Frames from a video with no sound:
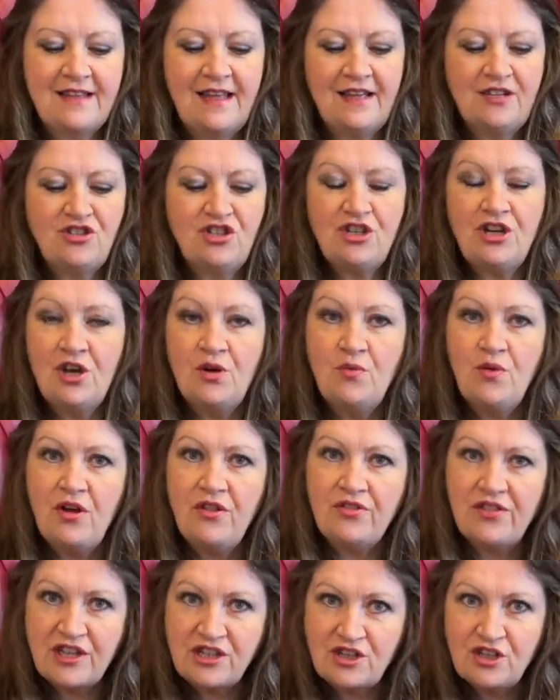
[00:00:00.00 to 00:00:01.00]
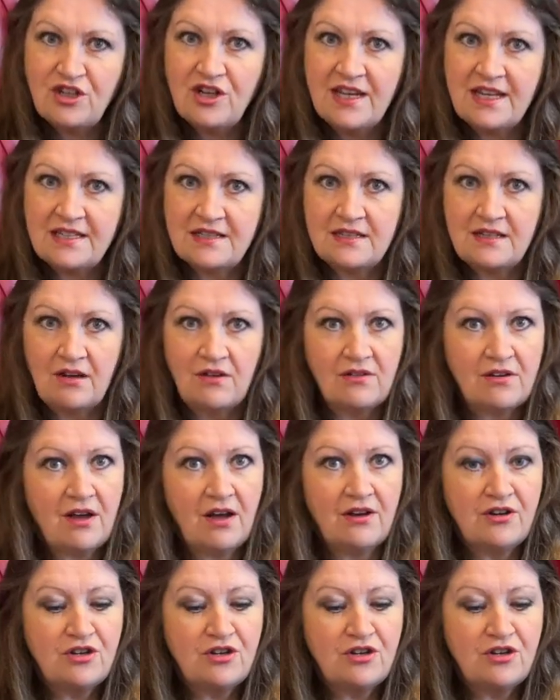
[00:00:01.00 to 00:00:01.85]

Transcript: do you know what? They do last longer.